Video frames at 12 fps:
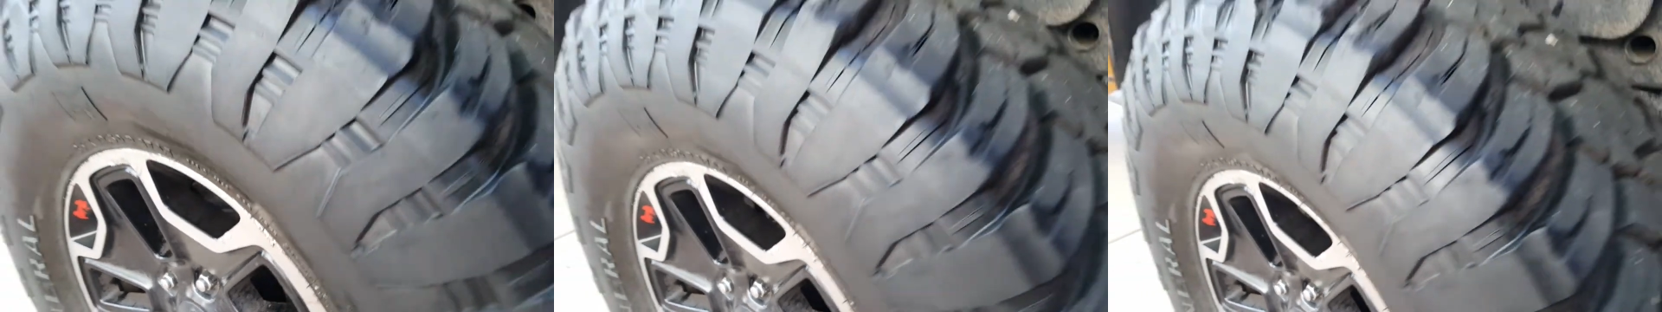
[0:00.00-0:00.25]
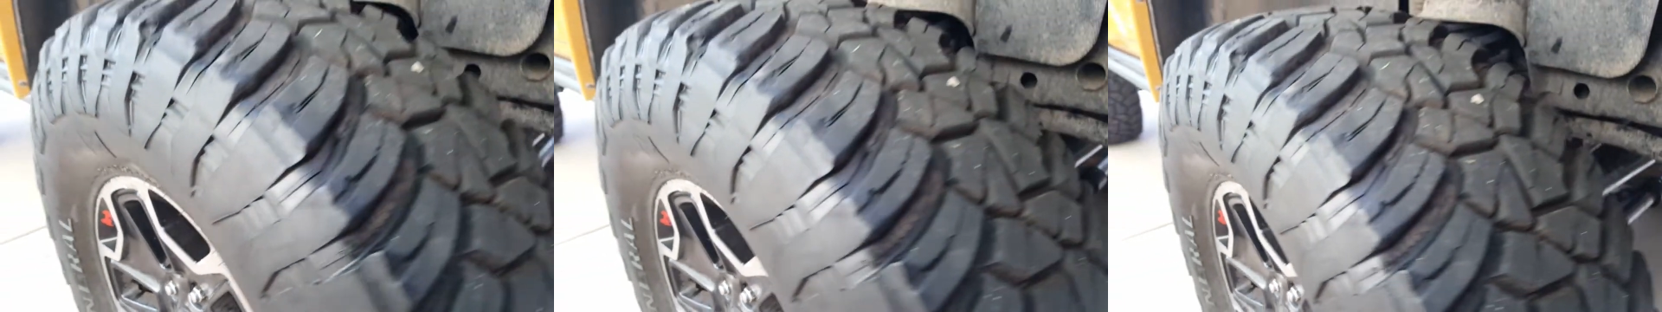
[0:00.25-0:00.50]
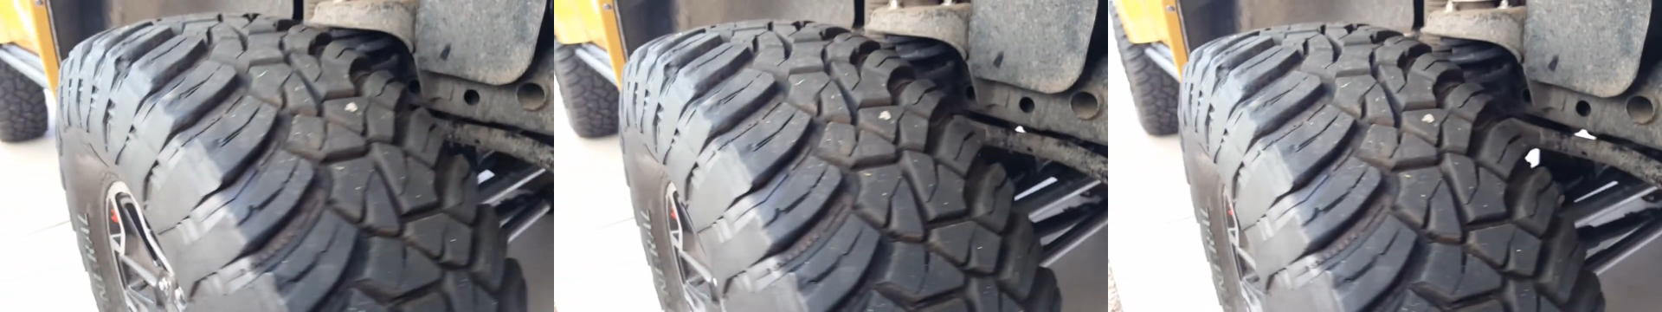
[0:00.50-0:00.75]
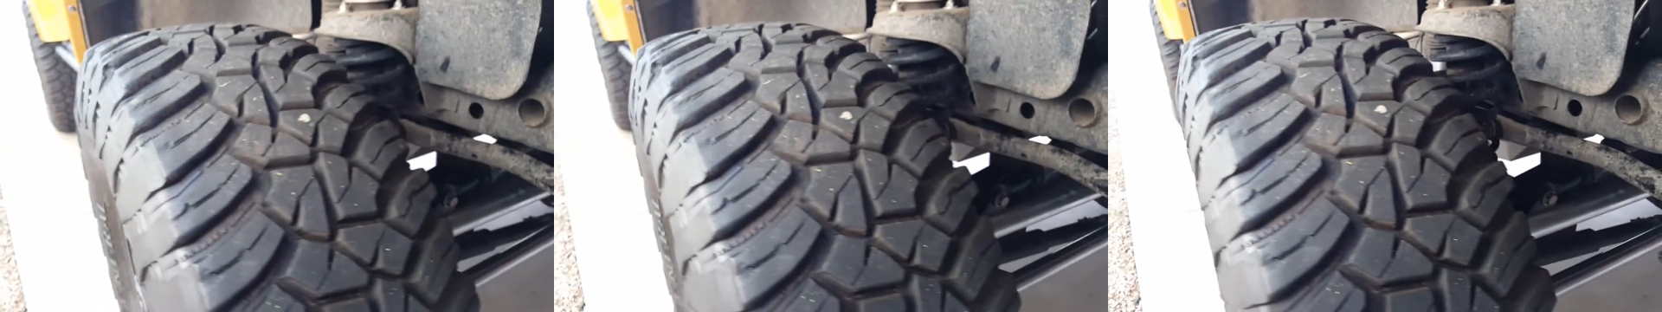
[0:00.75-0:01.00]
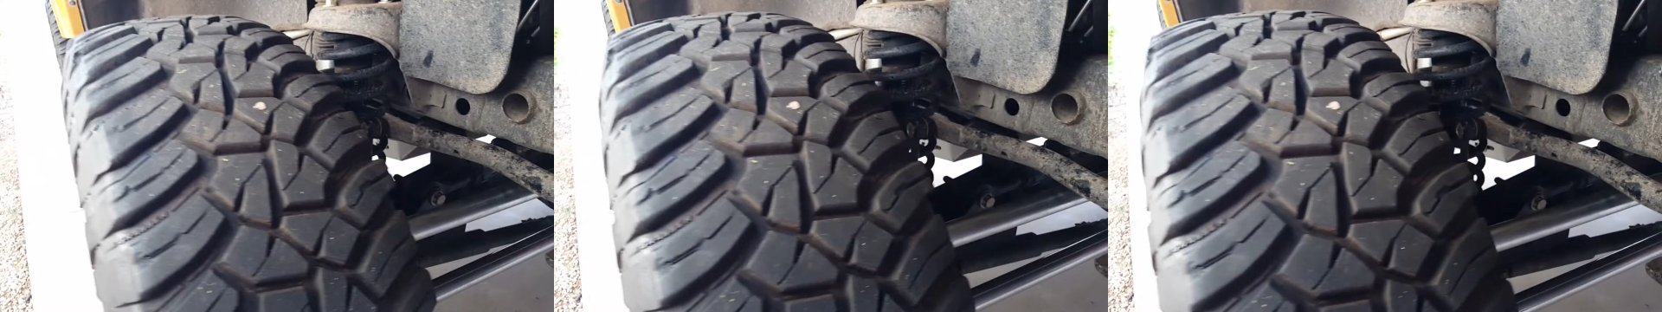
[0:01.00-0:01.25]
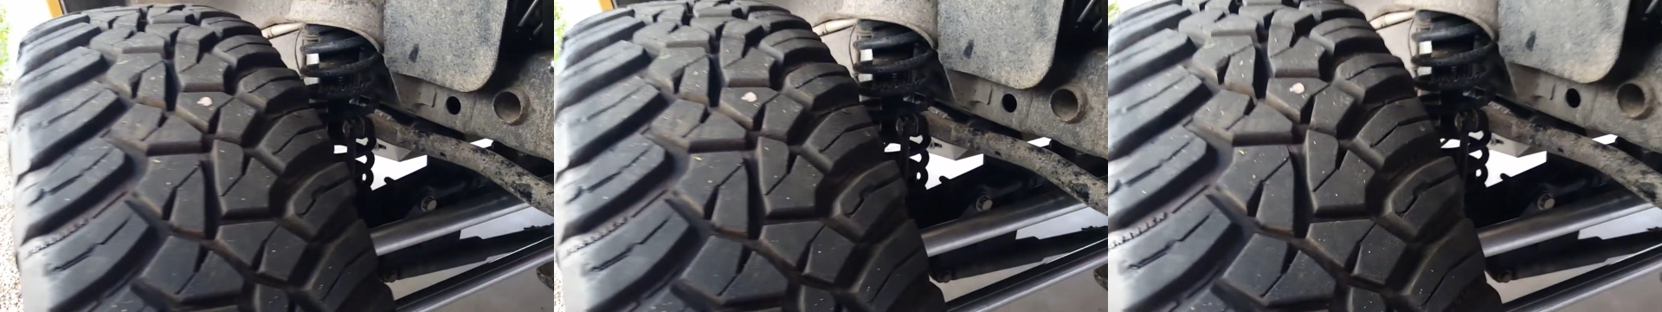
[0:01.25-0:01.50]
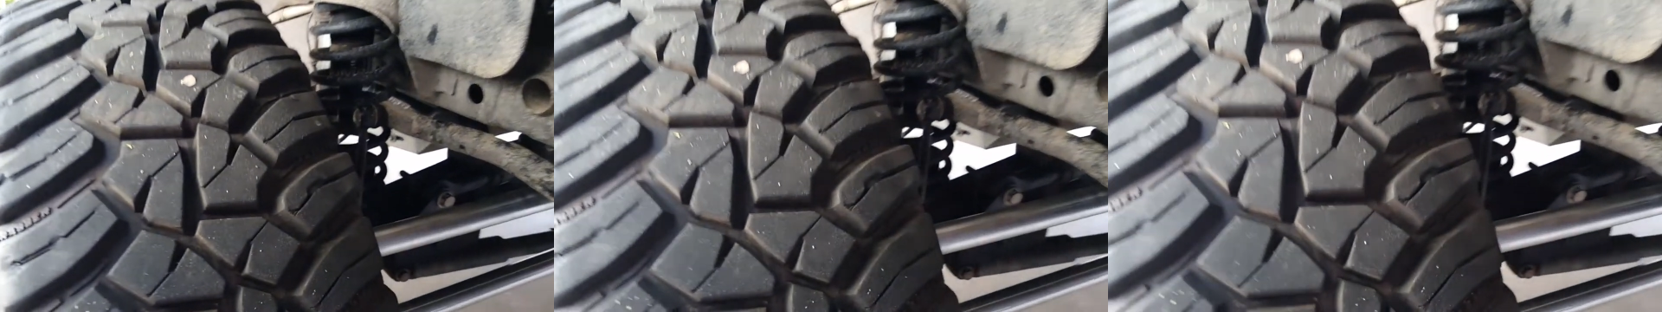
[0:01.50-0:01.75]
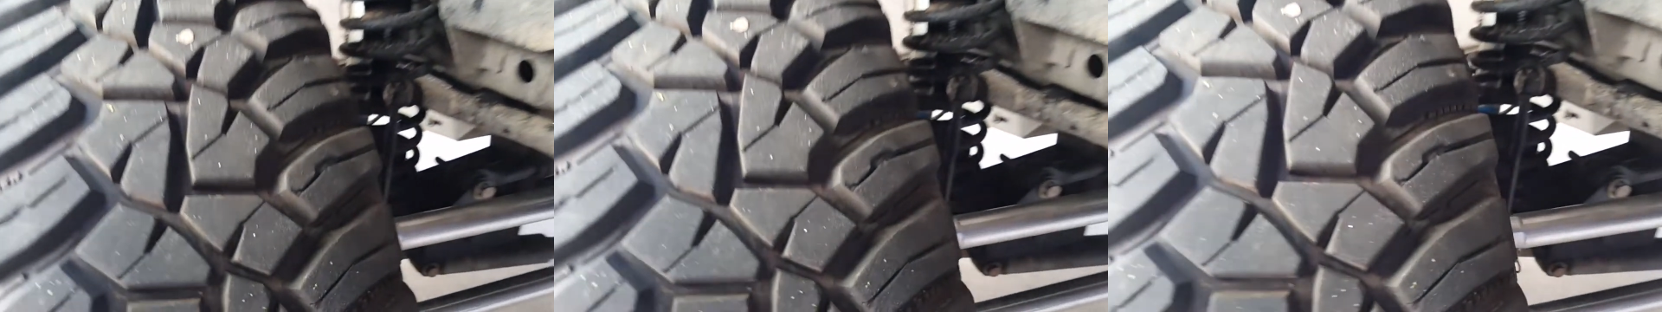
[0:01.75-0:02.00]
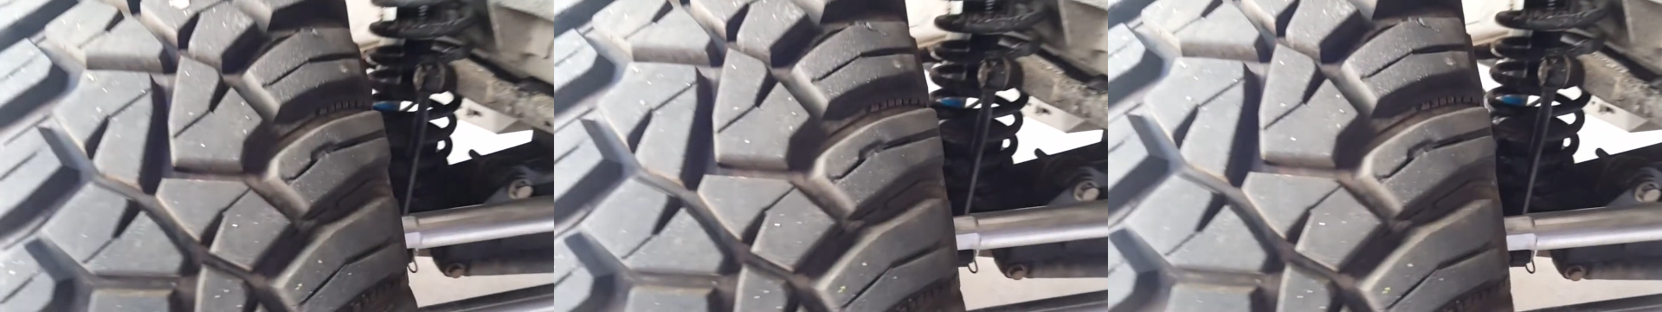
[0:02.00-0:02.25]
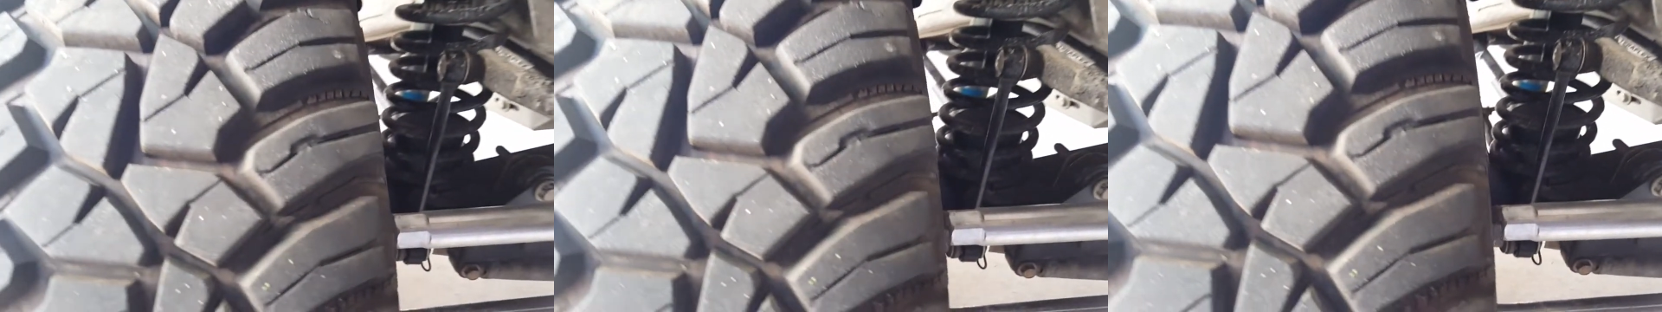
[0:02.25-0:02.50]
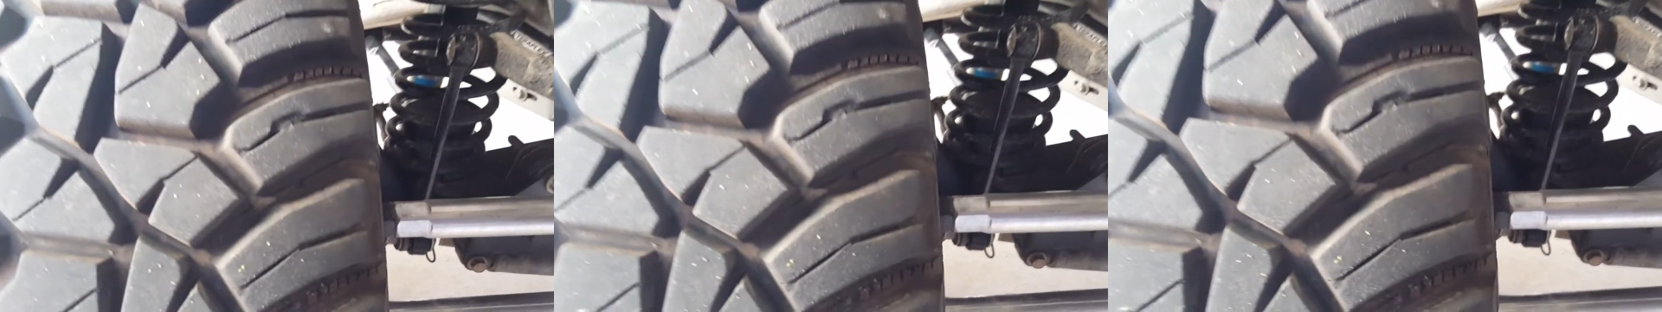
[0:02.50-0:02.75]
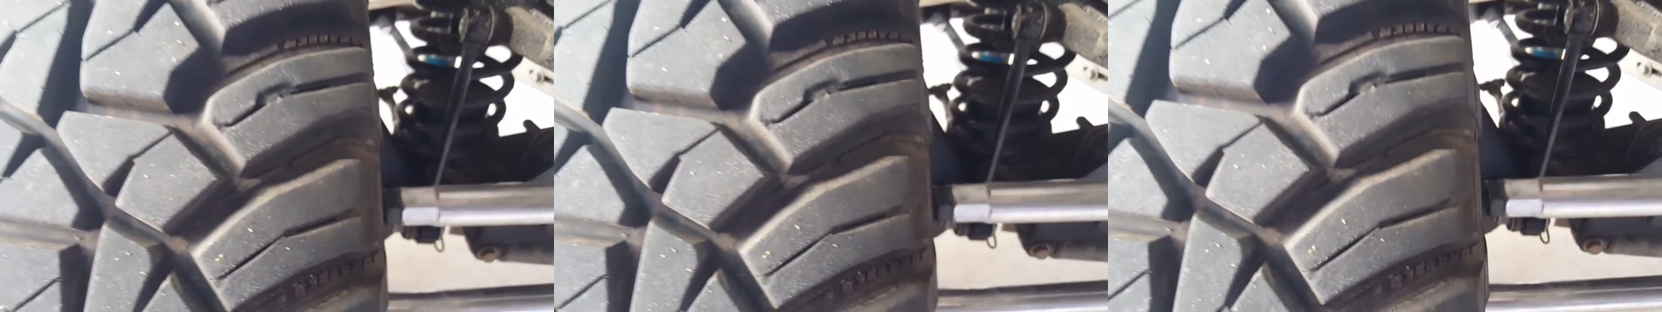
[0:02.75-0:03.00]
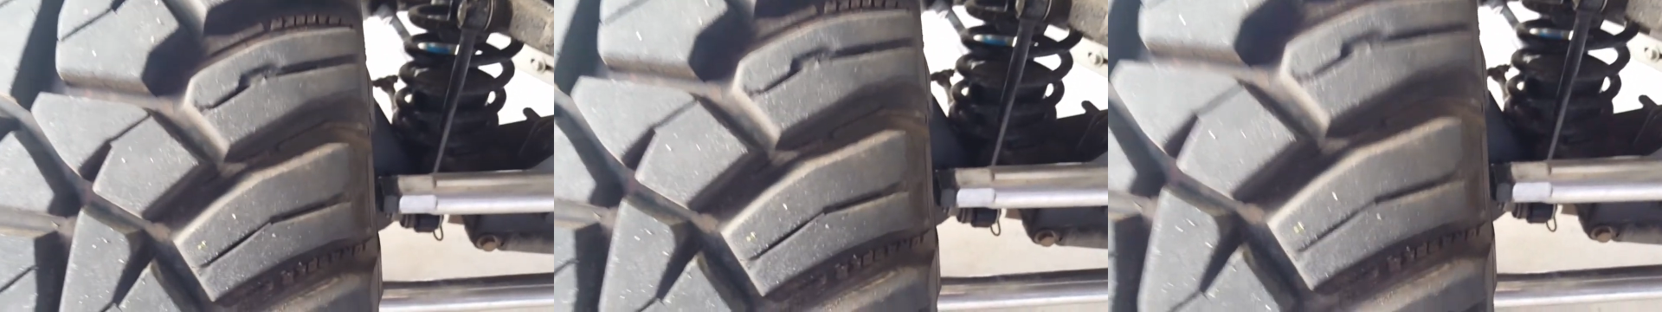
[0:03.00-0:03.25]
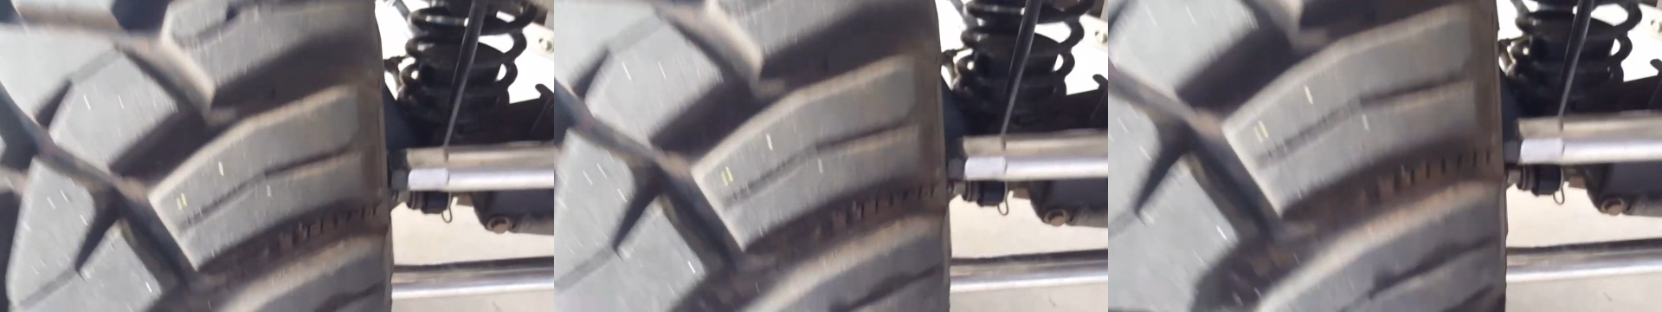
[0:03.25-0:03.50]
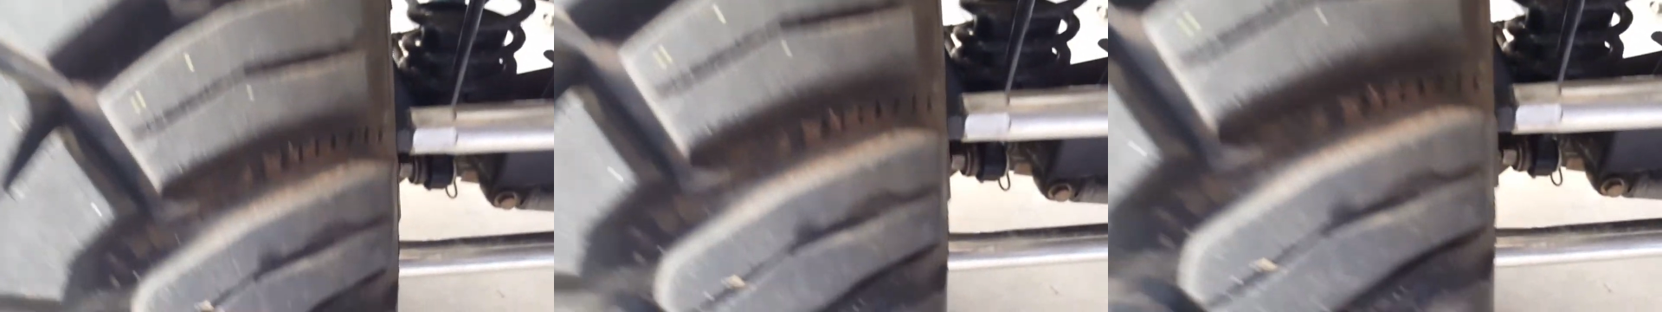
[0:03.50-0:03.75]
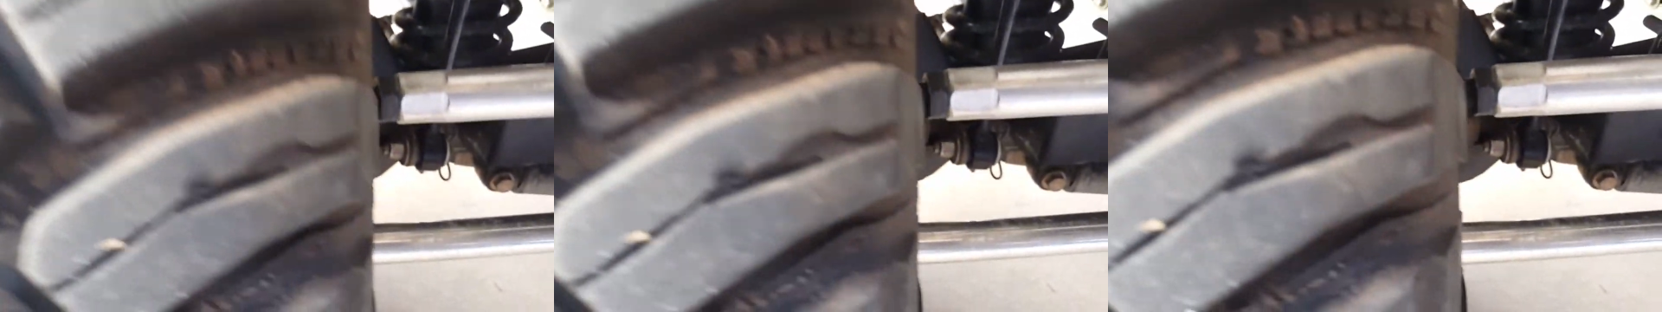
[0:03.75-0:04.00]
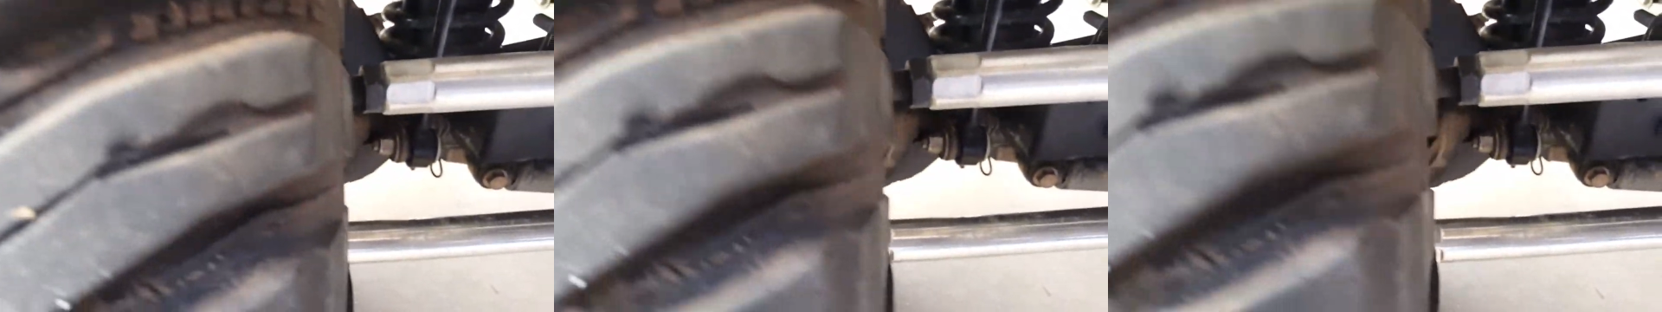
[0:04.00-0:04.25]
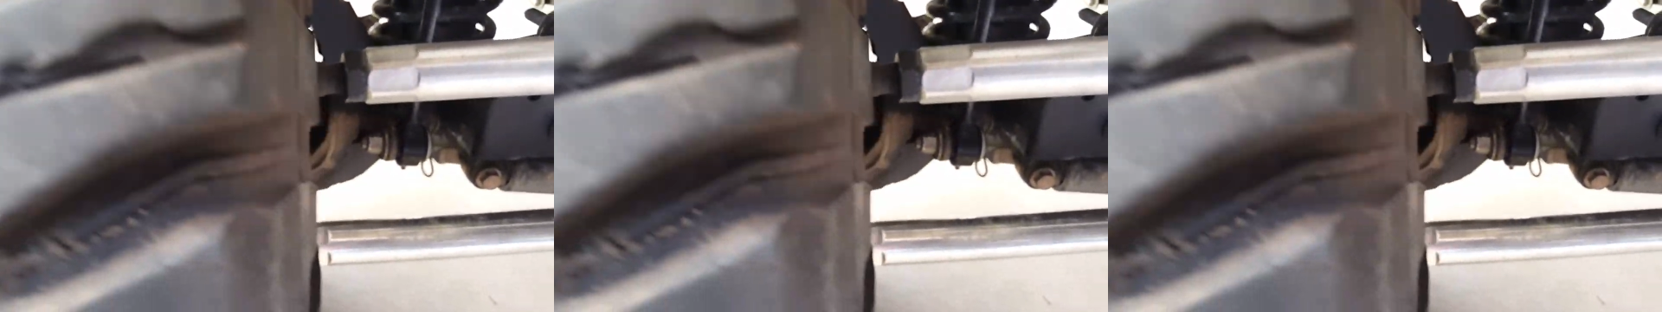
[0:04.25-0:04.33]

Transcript: Nobody's mouth can be seen.